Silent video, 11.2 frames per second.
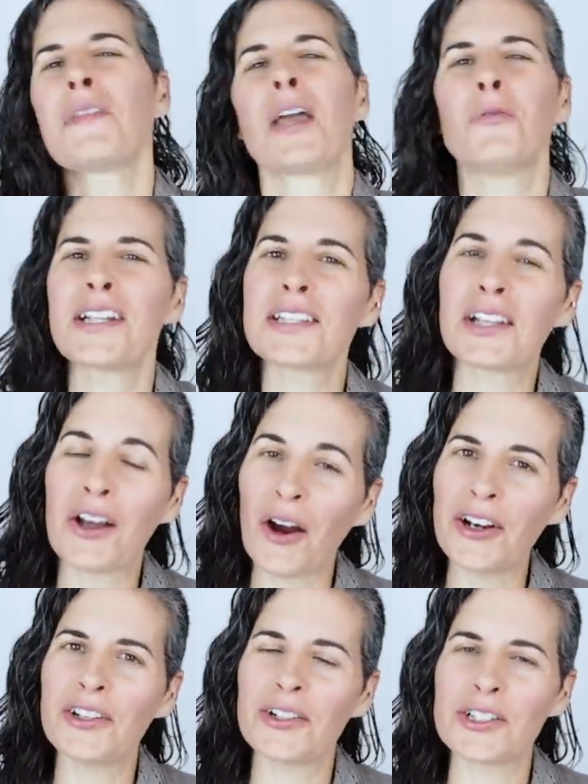And what does a
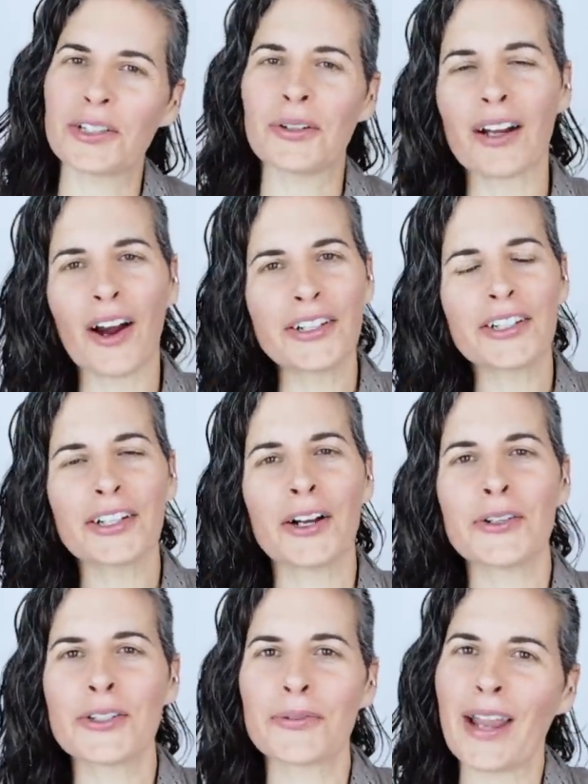gardener do? A gardener
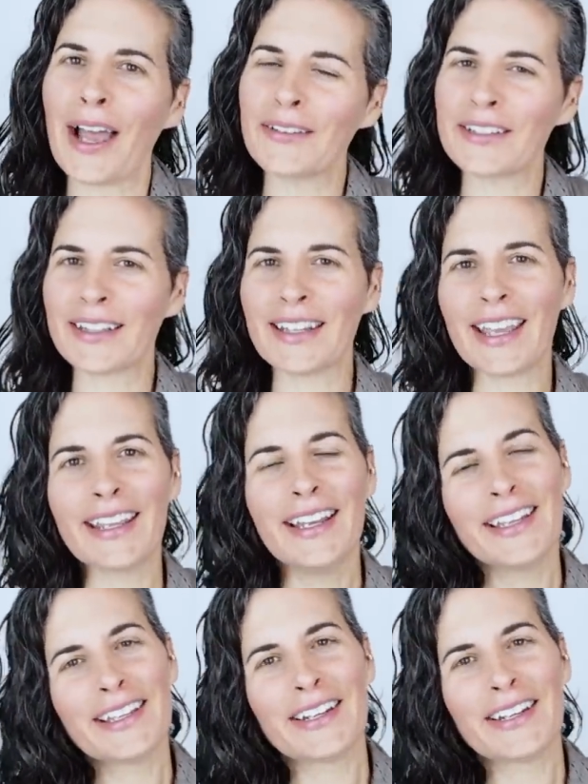goes around and they,